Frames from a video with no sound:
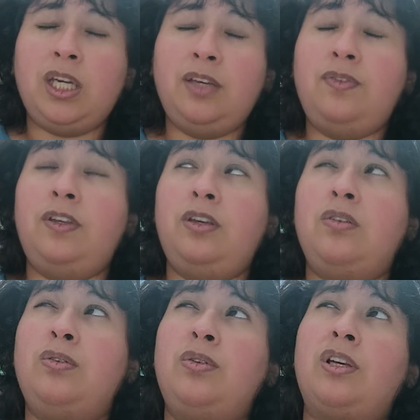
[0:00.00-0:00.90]
If
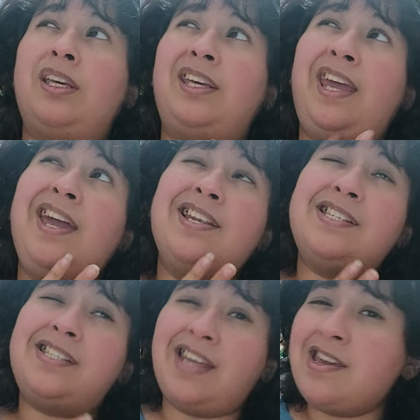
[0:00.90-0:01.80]
you can't
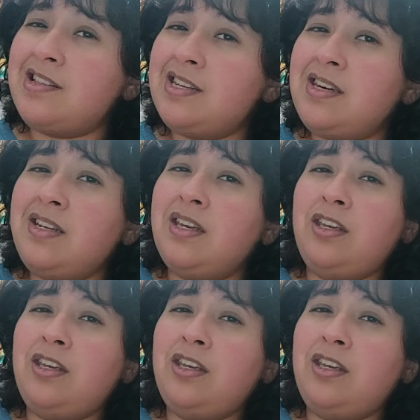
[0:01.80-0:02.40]
stand it,